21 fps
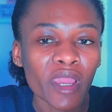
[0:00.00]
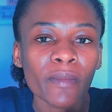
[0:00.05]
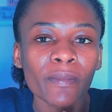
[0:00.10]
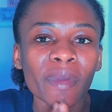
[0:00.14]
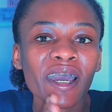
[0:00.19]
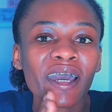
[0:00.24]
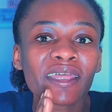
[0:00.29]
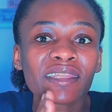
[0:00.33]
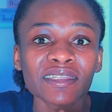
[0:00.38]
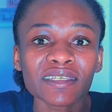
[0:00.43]

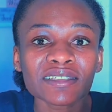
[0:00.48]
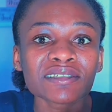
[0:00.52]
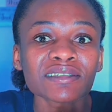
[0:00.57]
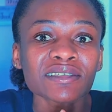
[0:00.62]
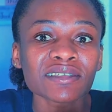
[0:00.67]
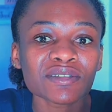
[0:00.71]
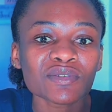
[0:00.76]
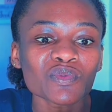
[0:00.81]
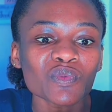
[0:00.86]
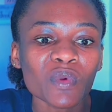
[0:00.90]
But this
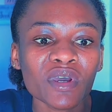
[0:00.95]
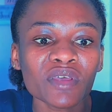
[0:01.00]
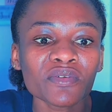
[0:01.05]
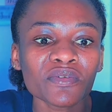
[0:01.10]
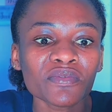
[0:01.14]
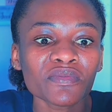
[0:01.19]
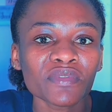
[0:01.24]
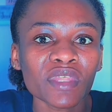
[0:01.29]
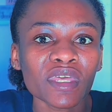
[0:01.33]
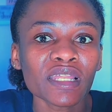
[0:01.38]
is one
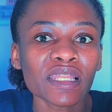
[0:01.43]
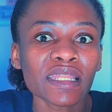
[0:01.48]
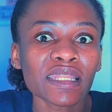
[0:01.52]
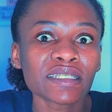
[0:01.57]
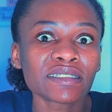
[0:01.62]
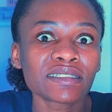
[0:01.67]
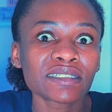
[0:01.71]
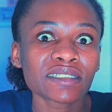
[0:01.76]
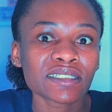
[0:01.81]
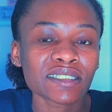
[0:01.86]
of the
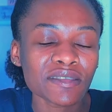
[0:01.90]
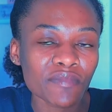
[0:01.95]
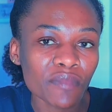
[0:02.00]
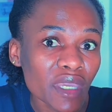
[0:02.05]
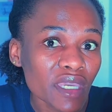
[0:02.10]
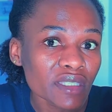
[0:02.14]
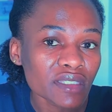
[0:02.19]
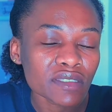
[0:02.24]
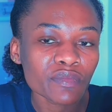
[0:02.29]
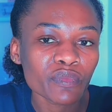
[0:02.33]

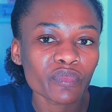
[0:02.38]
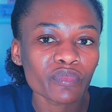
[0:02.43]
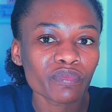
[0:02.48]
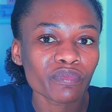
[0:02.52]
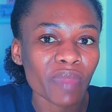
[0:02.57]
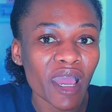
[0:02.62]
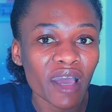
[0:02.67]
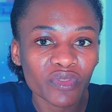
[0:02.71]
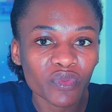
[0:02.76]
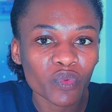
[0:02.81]
legitimate
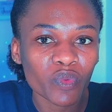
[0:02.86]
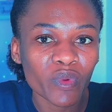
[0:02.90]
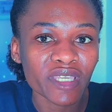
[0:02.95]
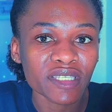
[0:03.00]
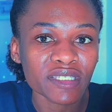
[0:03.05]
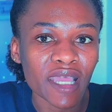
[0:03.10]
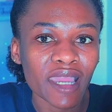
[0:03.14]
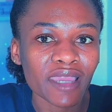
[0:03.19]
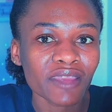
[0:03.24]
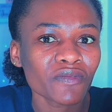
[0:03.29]

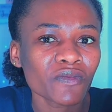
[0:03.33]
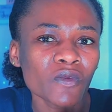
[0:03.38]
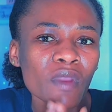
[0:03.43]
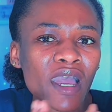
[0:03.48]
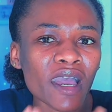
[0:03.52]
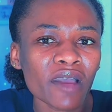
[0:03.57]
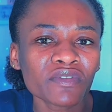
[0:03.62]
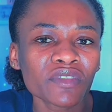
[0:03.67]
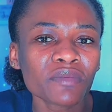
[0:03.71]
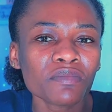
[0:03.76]
pathways that if you
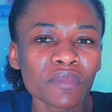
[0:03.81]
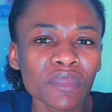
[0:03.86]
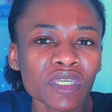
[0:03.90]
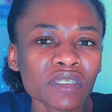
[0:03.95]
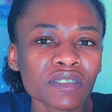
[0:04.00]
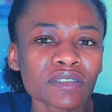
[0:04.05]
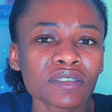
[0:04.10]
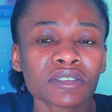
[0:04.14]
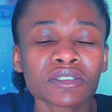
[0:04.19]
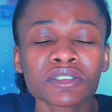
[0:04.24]
have the
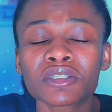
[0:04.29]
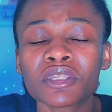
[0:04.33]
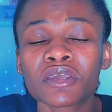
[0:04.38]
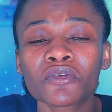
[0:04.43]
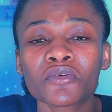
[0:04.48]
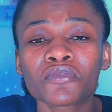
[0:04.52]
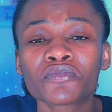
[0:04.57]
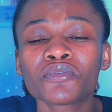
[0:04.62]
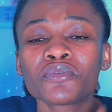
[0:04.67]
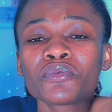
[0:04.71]
means,
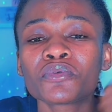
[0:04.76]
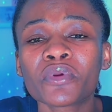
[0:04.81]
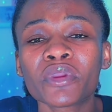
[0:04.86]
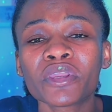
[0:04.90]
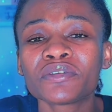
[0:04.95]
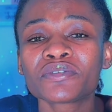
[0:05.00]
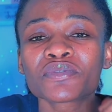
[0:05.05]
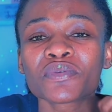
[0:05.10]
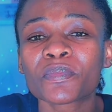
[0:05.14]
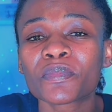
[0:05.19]
instead of you
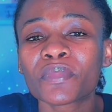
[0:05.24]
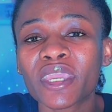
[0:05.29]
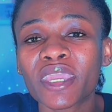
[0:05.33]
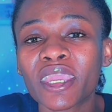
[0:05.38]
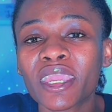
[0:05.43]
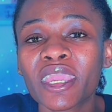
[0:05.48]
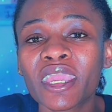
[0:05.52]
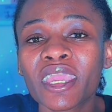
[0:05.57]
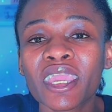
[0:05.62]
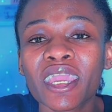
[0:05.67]
going to pay